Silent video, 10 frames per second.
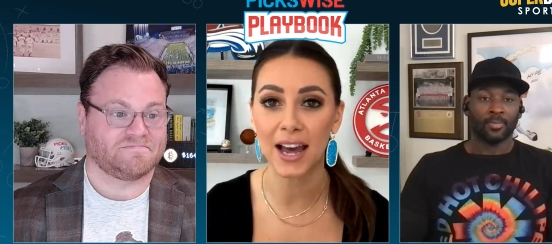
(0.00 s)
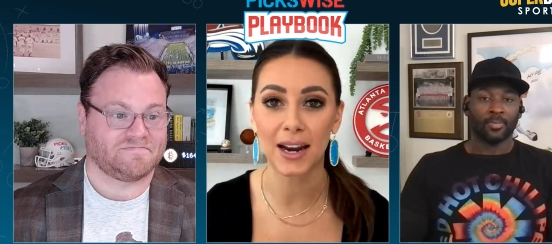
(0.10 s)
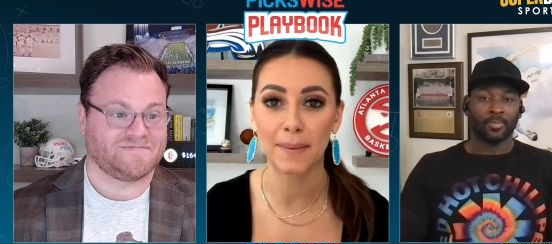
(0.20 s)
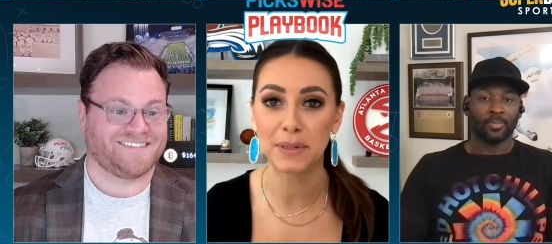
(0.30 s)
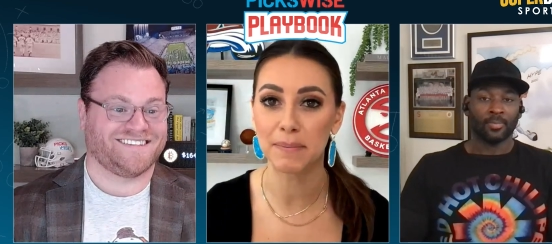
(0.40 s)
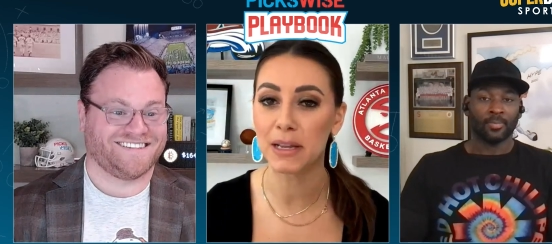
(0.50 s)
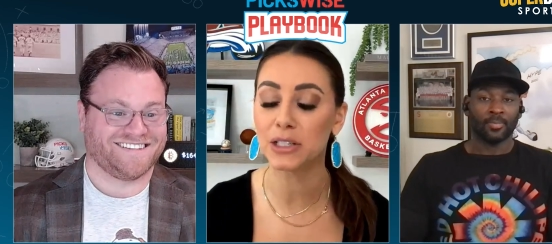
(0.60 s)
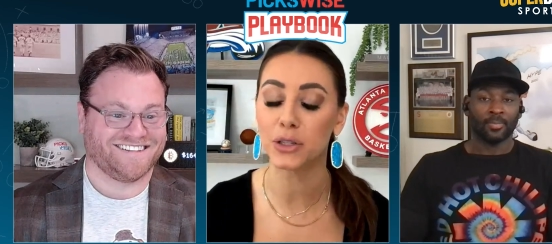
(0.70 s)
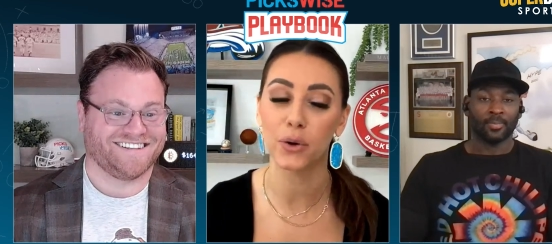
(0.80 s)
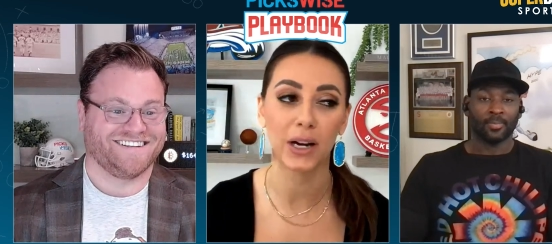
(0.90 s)
Speaker 1: on up to
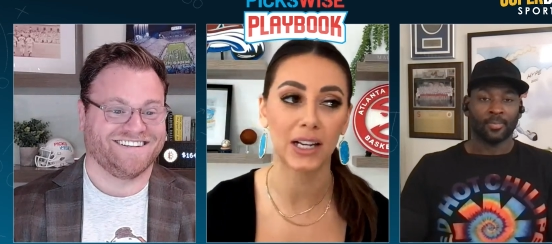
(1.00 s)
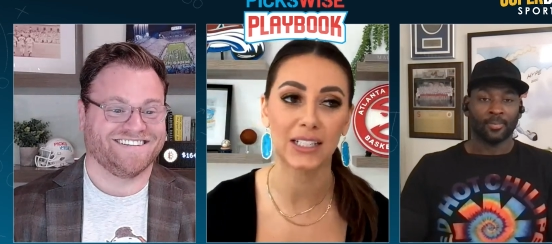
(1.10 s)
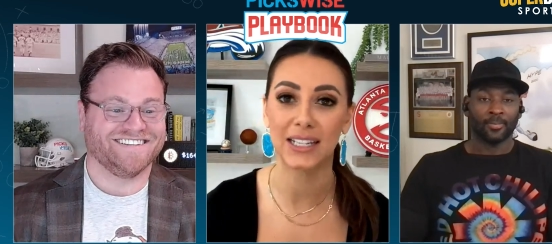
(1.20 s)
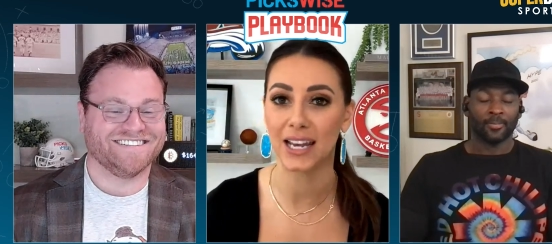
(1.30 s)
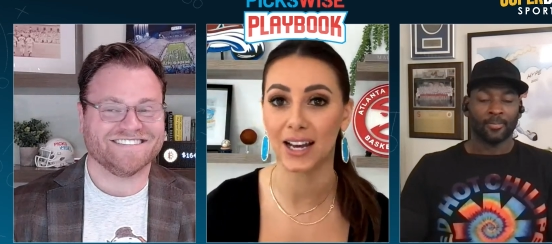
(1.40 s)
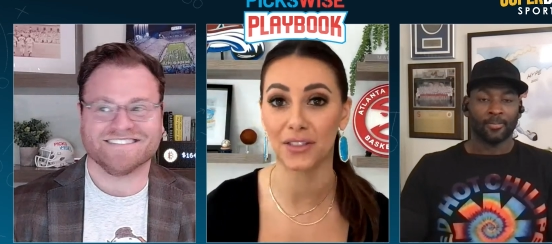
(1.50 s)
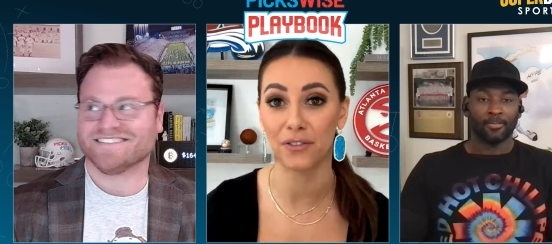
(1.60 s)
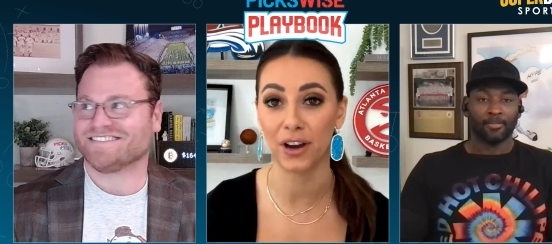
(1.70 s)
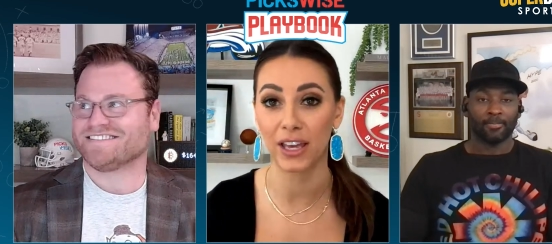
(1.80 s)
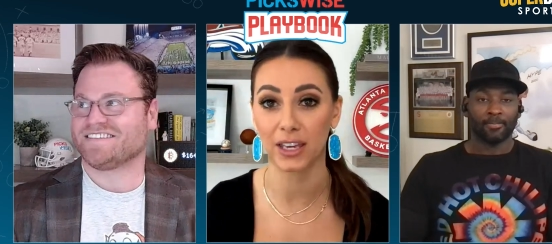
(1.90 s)
Minnesota to take on
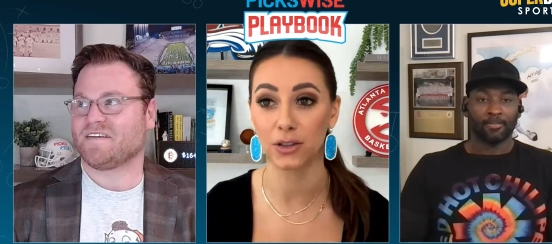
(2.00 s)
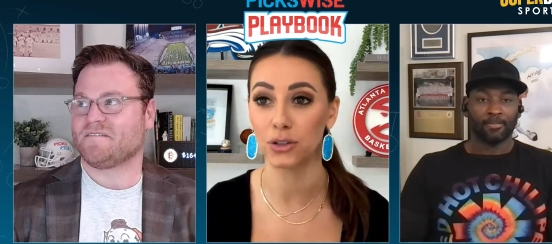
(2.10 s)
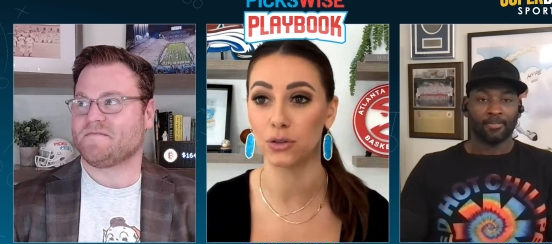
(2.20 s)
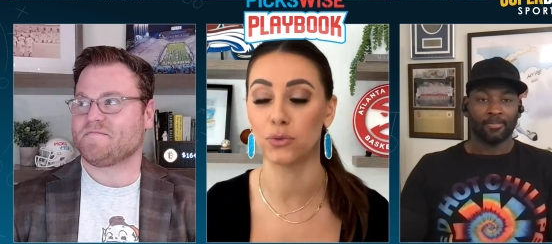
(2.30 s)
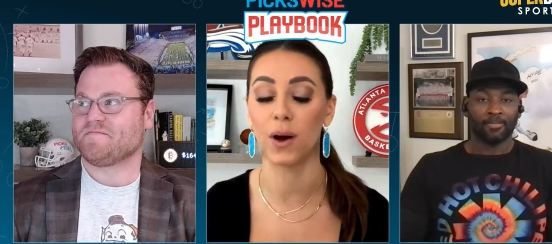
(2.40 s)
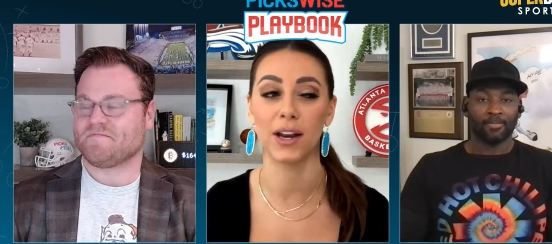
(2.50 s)
the Vikings, who'd